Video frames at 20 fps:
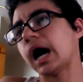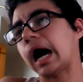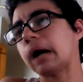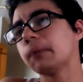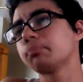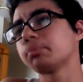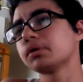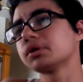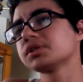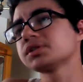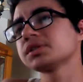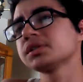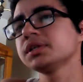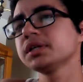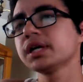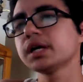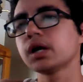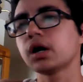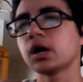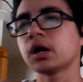I
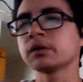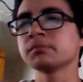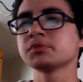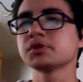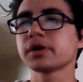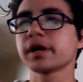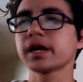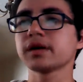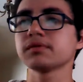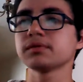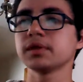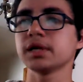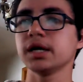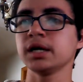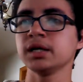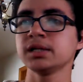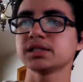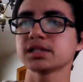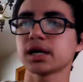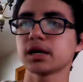personally get arm dragged from the
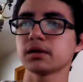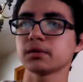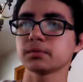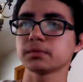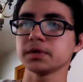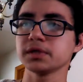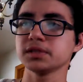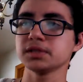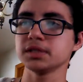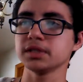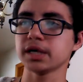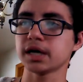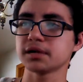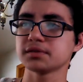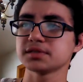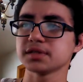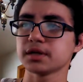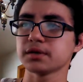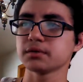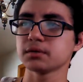inside of the ring to the
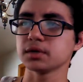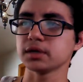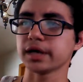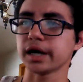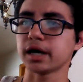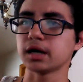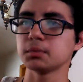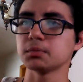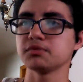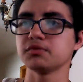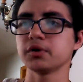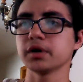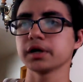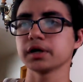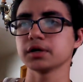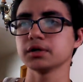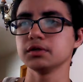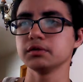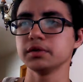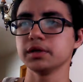outside through a ladder before I
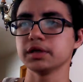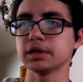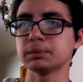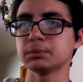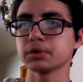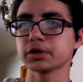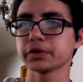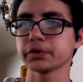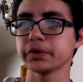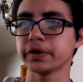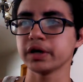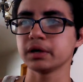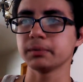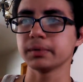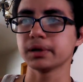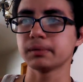could do anything more creative,